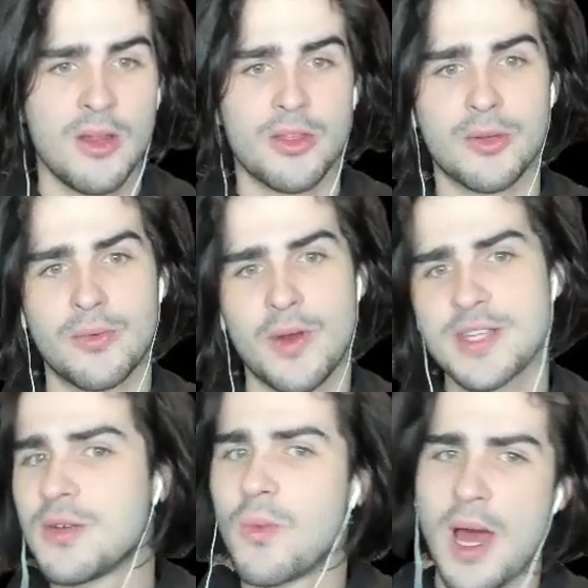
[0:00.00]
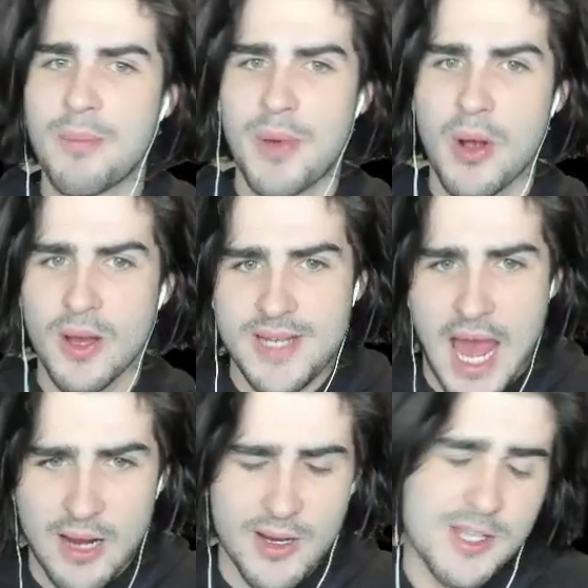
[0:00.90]
The reason why Bowgun
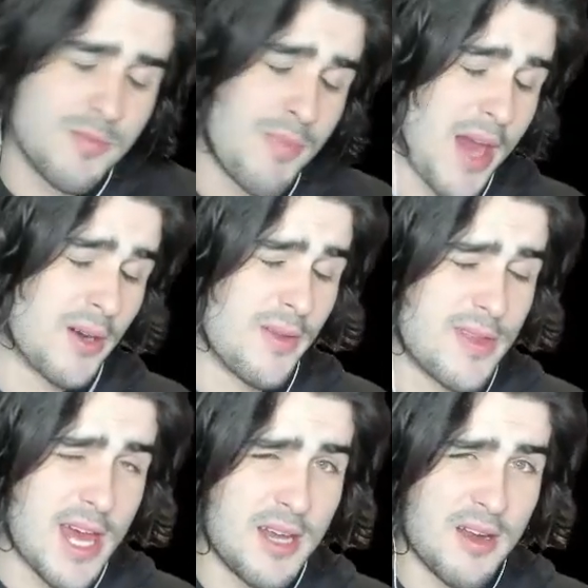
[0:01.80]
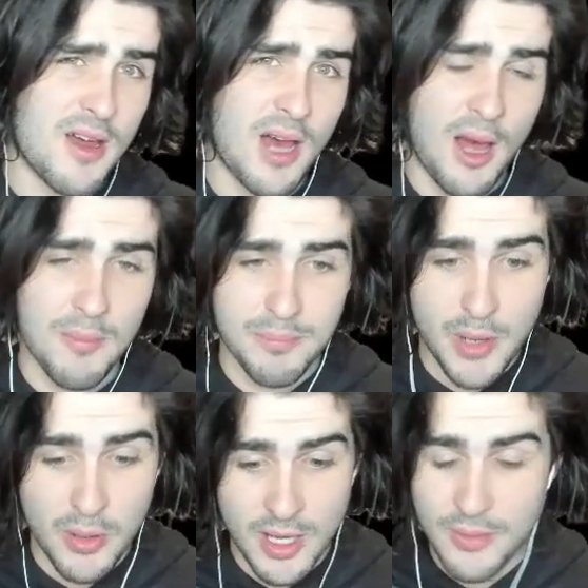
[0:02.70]
Dagger is better than
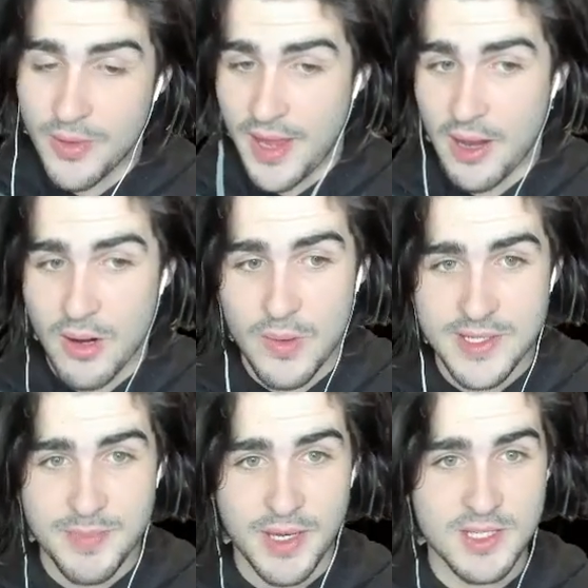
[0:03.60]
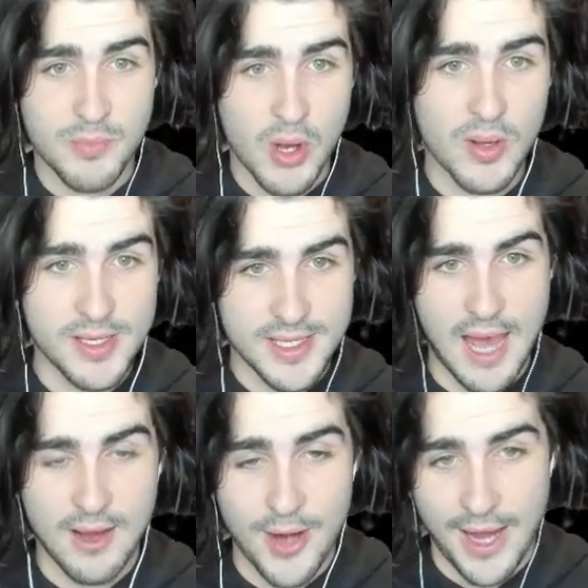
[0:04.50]
Bowgun with Arrow is because Bowgun
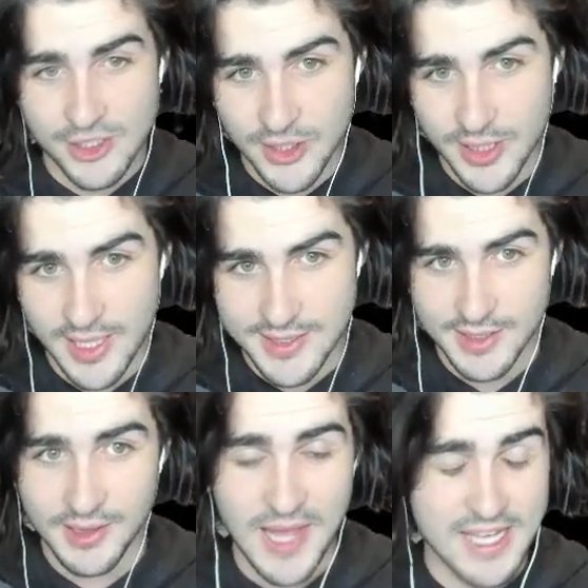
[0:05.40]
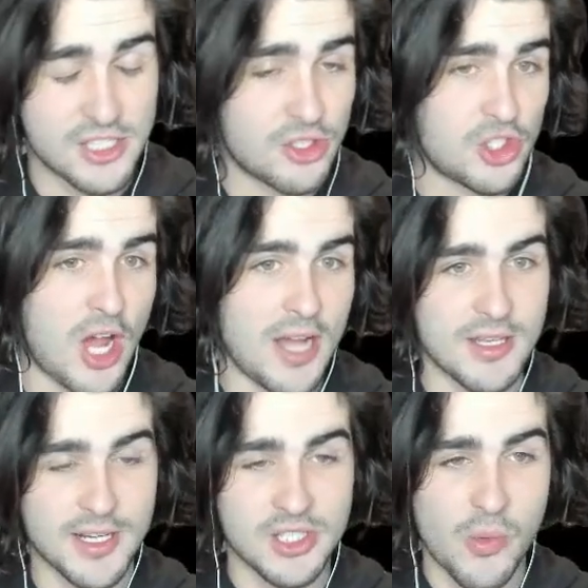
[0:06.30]
Dagger actually gets less shots
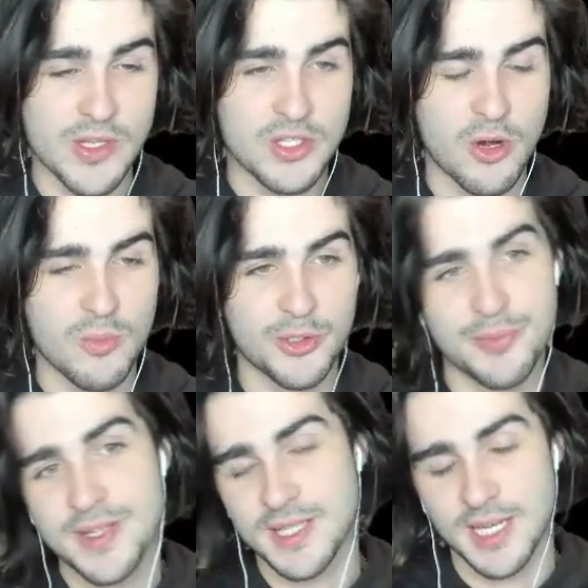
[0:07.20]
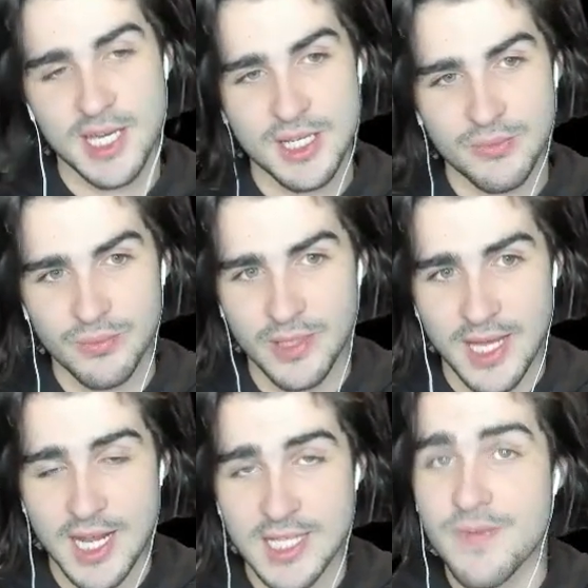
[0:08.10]
on its Twin Storm, which means it can
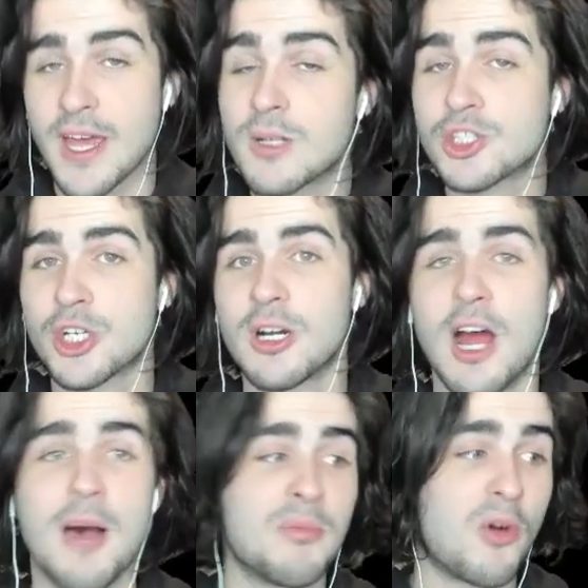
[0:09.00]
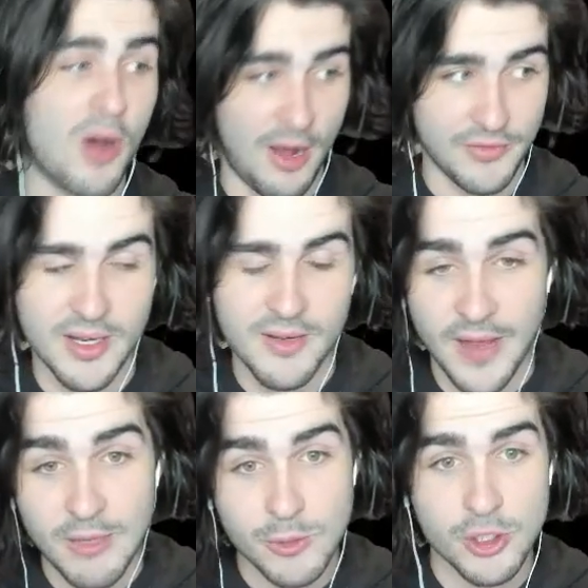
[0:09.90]
get its Vanquisher up more often.
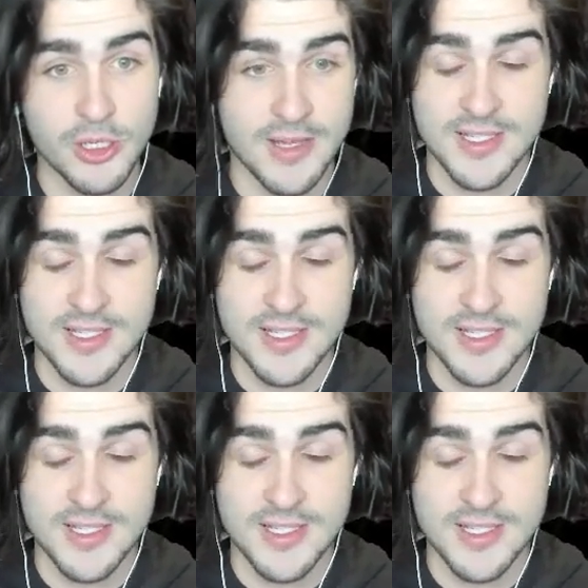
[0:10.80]
Vanquisher does